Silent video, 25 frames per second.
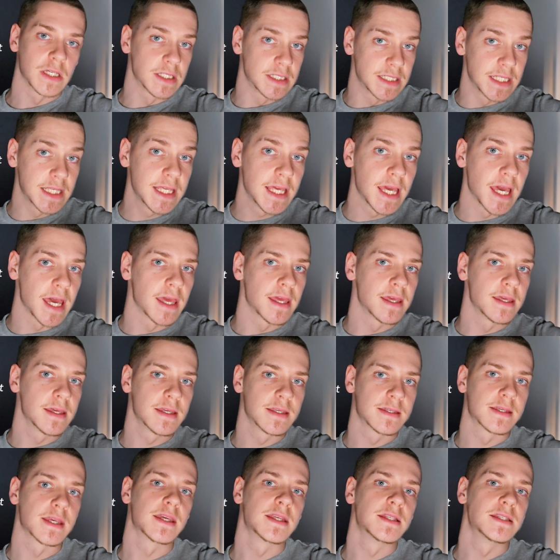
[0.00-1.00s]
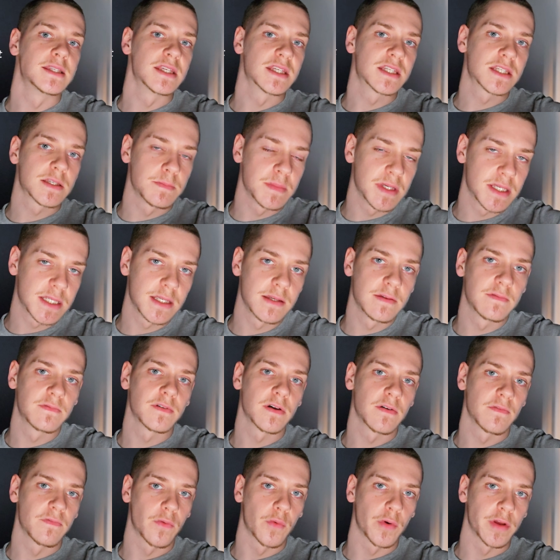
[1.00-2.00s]
A DA is a
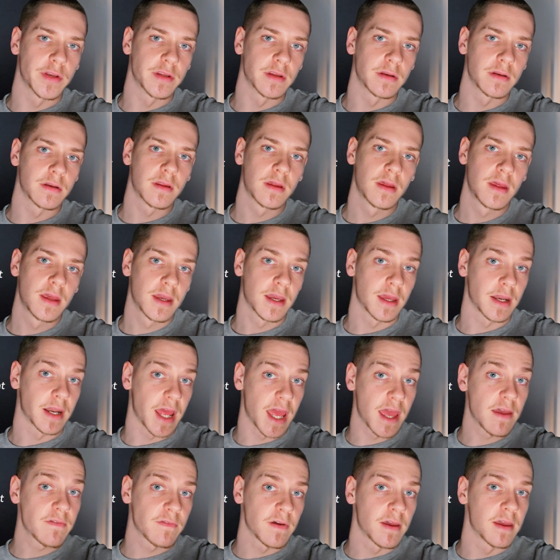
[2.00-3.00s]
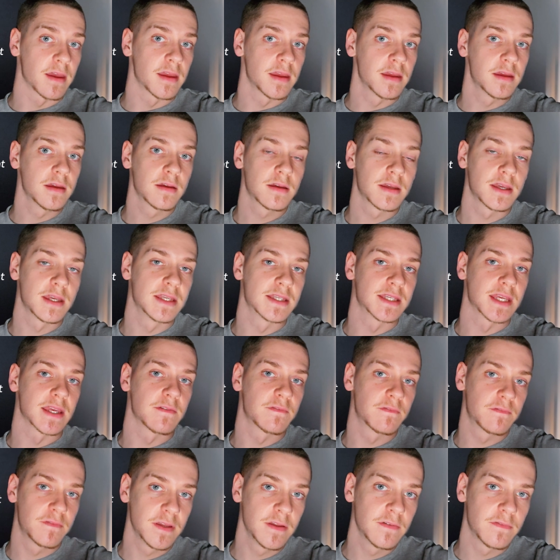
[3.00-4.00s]
dismissive-avoidant, an FA is a
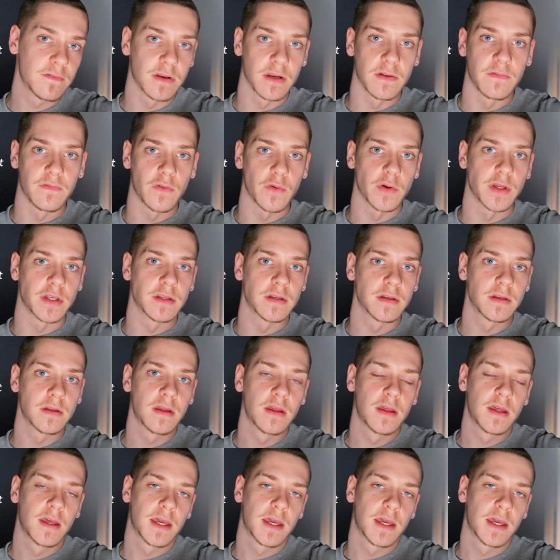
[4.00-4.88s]
fearful-avoidant,